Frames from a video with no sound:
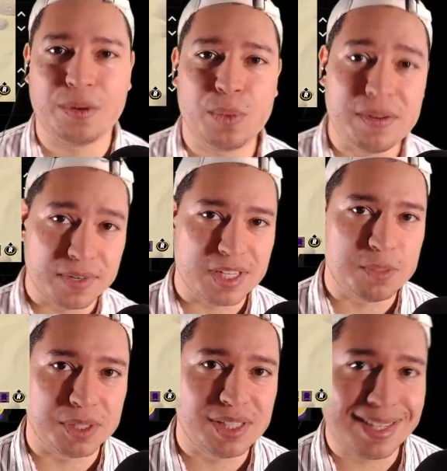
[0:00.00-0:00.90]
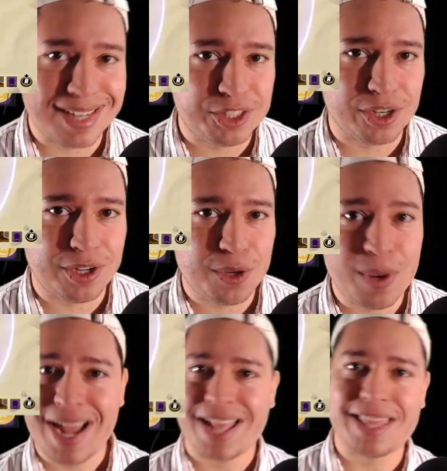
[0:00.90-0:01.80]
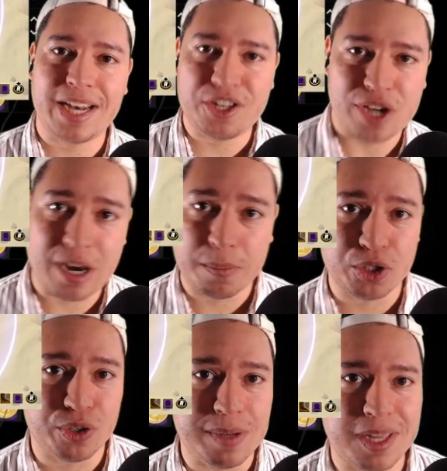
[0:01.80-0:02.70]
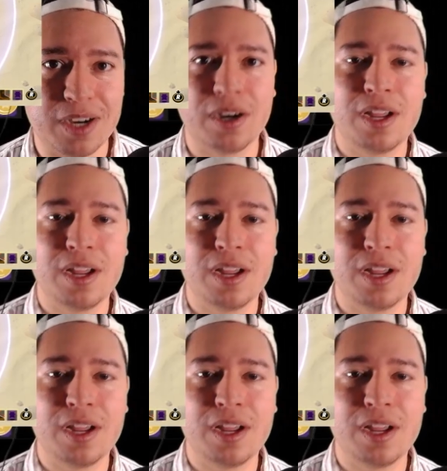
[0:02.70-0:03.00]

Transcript: wait for this percent I show you, and then hit Shadow Ball Dream Eater.